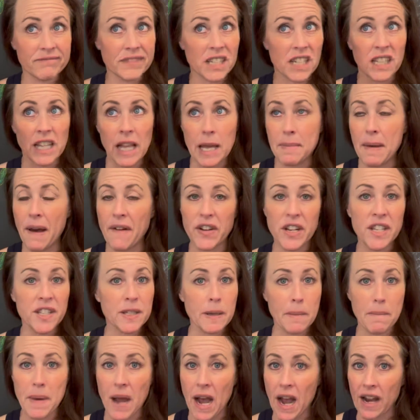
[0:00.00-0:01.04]
claim, evidence,
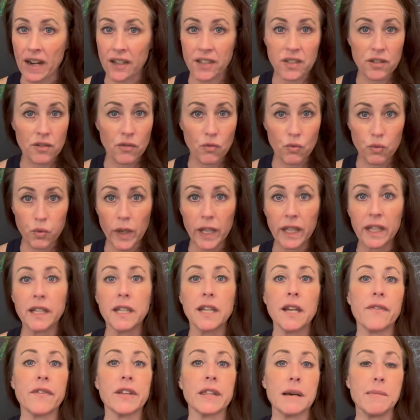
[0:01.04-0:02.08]
impact, really
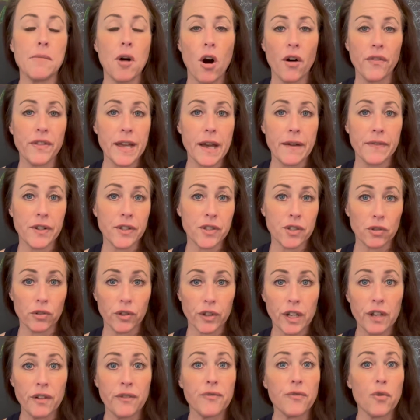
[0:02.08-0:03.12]
giving them all the evidence they're
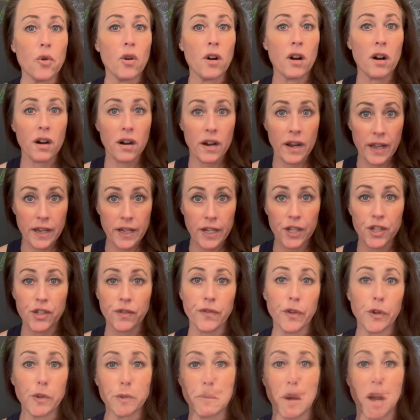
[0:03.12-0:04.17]
looking for in each of
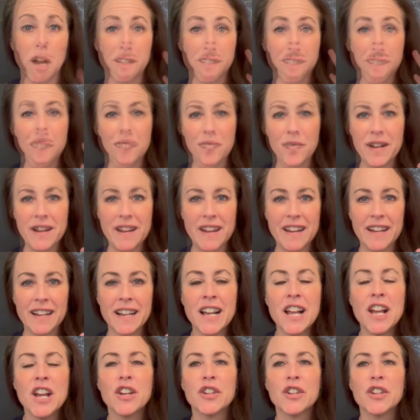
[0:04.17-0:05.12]
those boxes. Number 3.